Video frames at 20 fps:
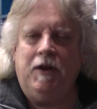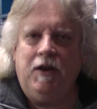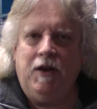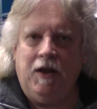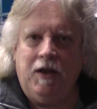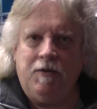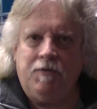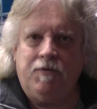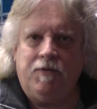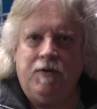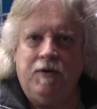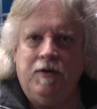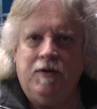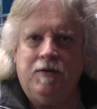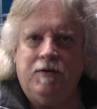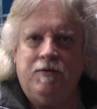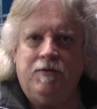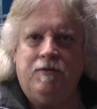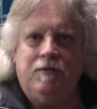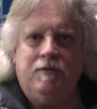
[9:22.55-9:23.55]
enough
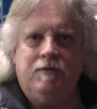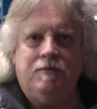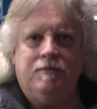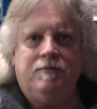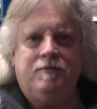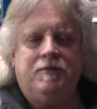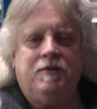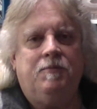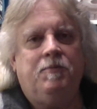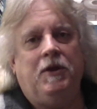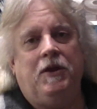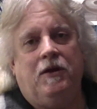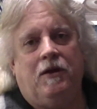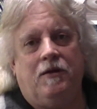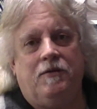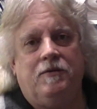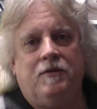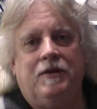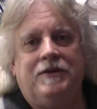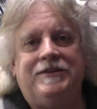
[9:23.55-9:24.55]
to be
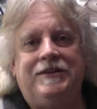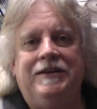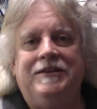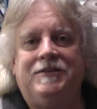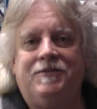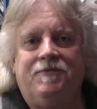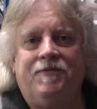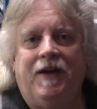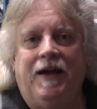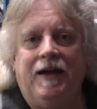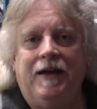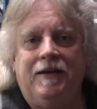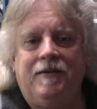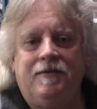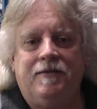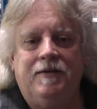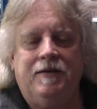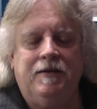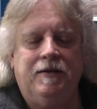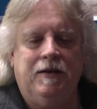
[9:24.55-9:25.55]
on season five?